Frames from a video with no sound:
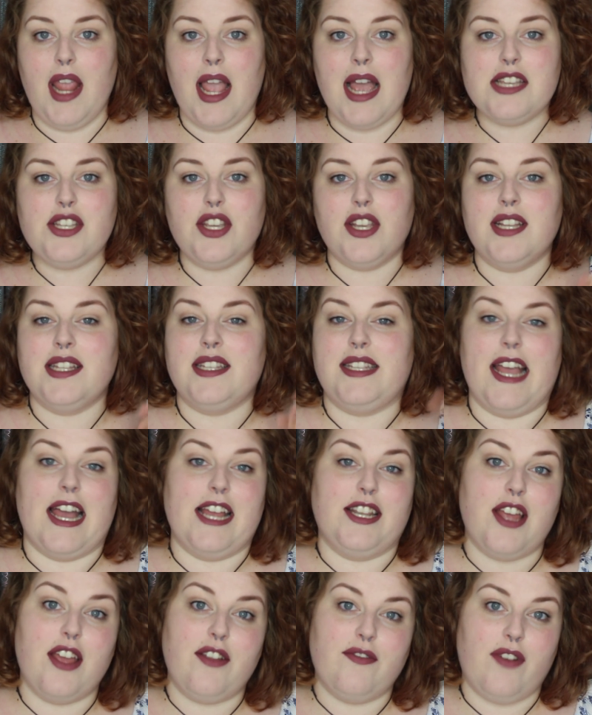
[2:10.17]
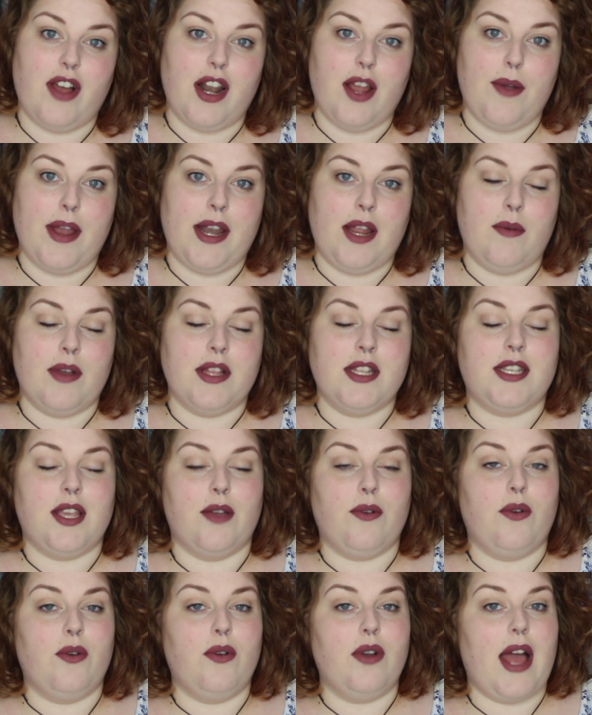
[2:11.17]
As you can see, I don't follow anyone,
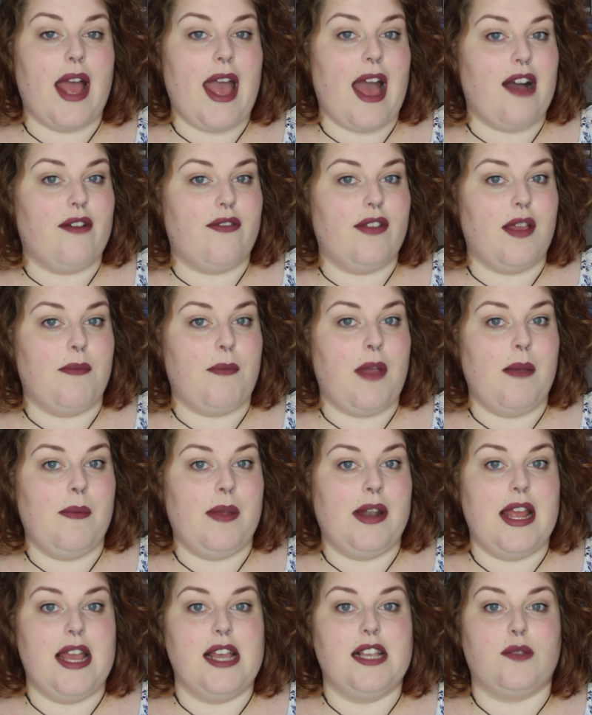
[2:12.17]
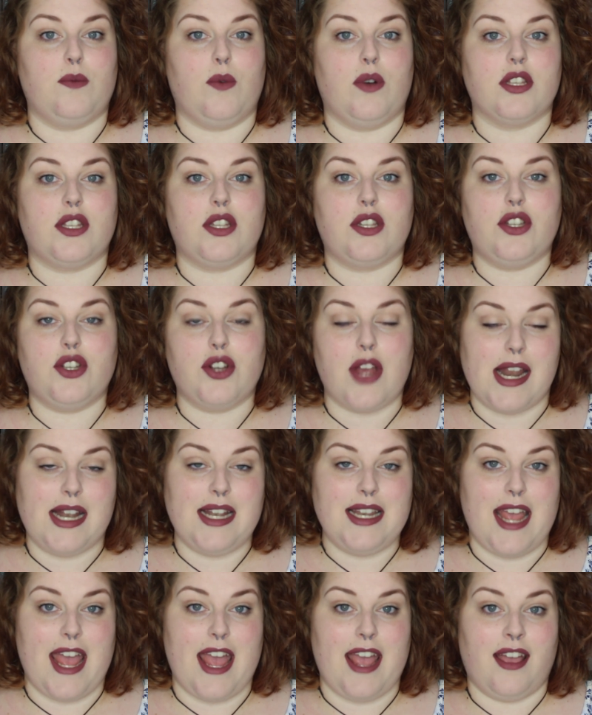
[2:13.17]
so all I have at the moment is what's
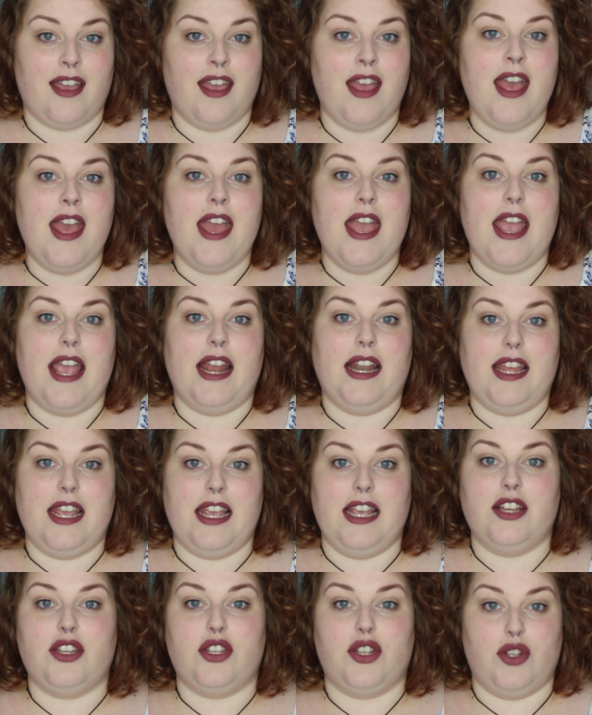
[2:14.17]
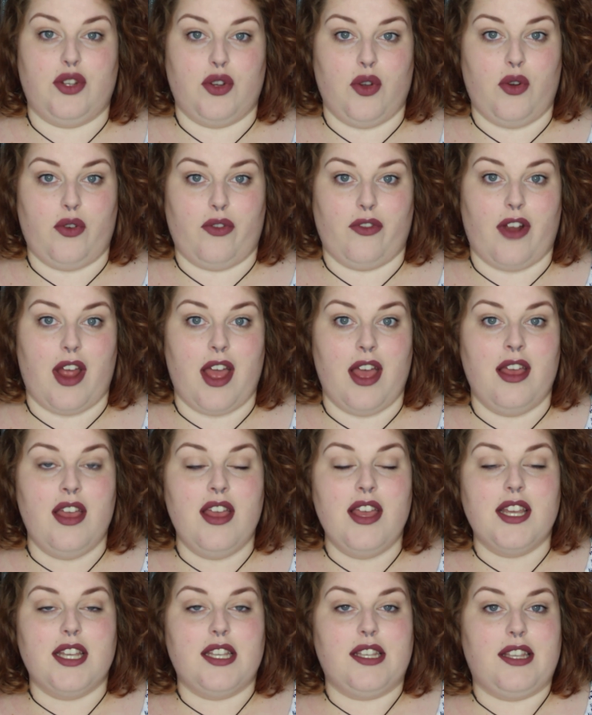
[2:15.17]
trending in each genre.
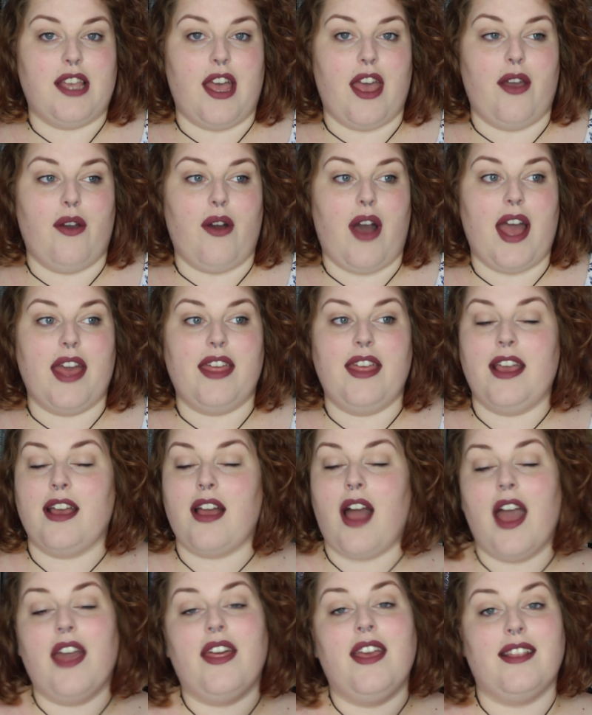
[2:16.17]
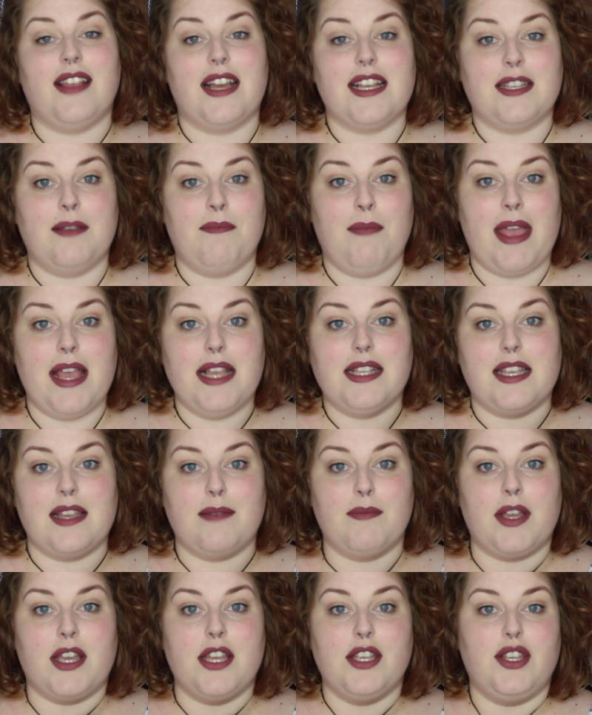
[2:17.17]
So I think that's
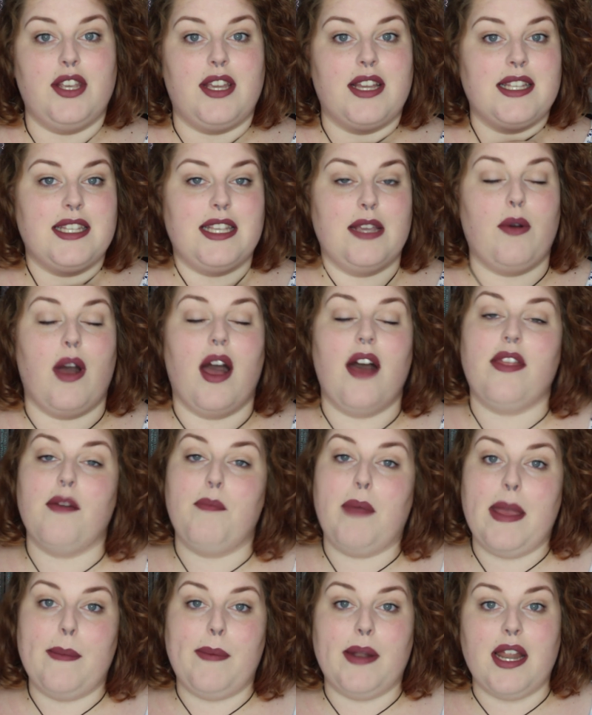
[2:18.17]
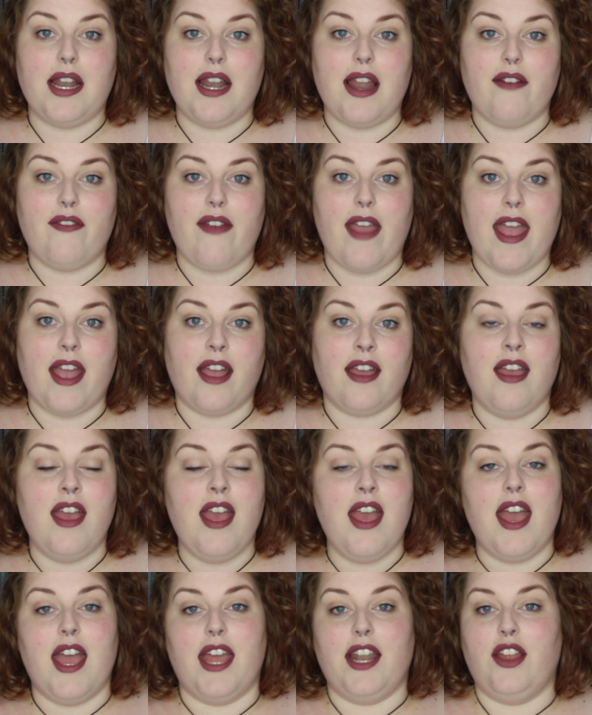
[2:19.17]
amazing because you can see what other people are loving
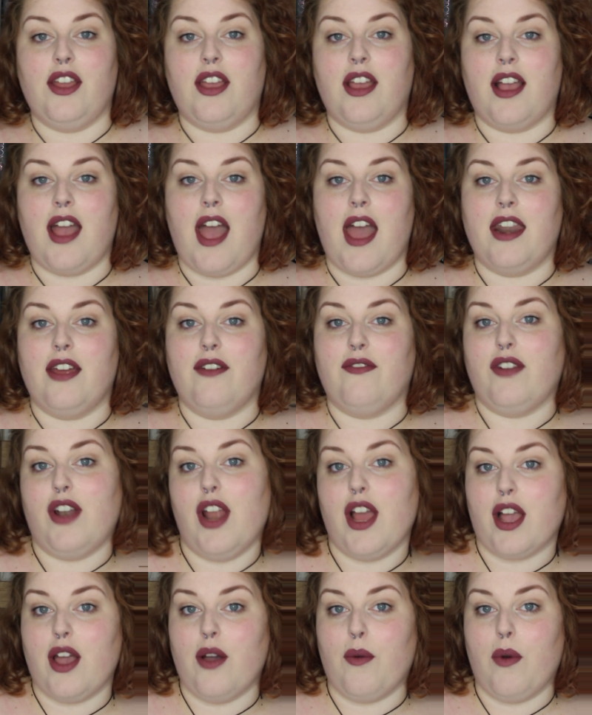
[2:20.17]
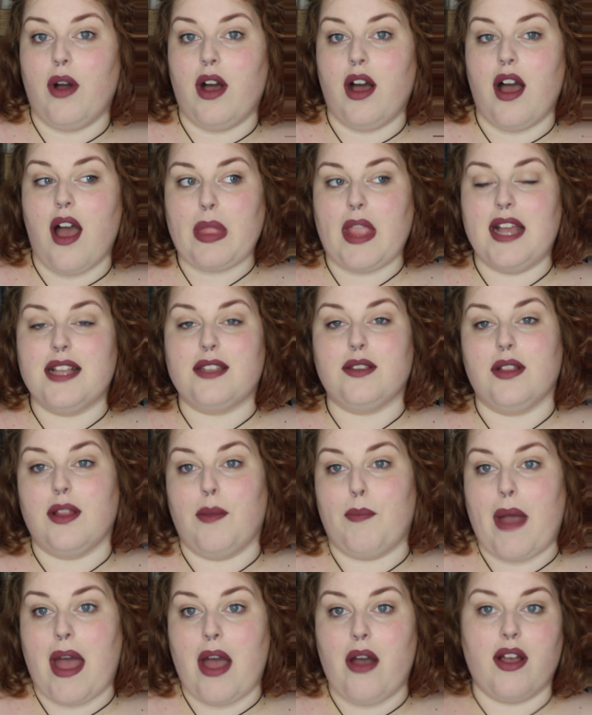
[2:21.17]
and you can kind of look at what it's
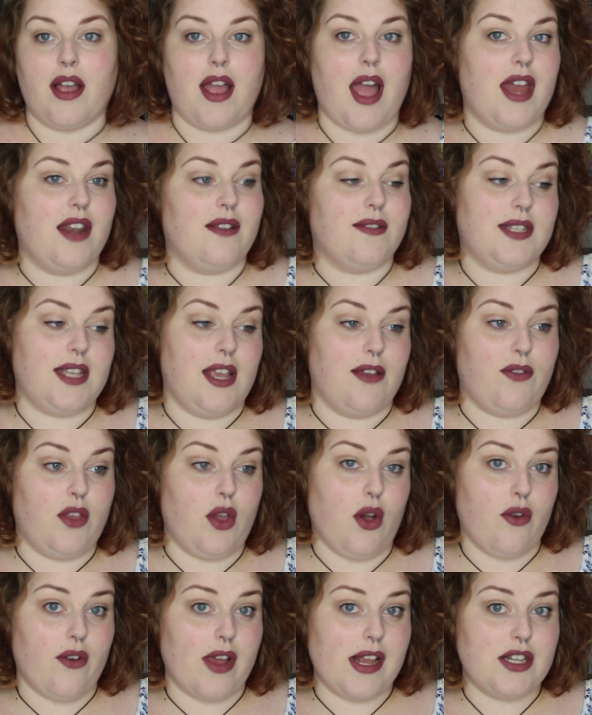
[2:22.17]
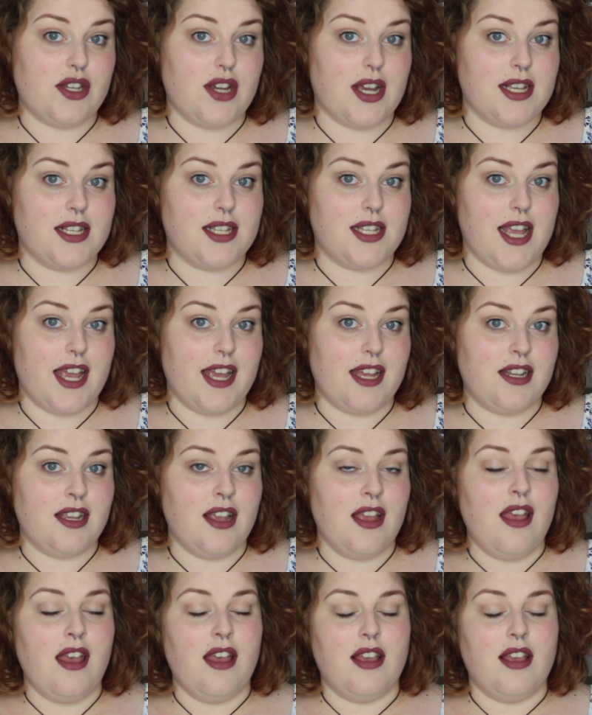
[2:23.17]
all about and kind of see if you're interested.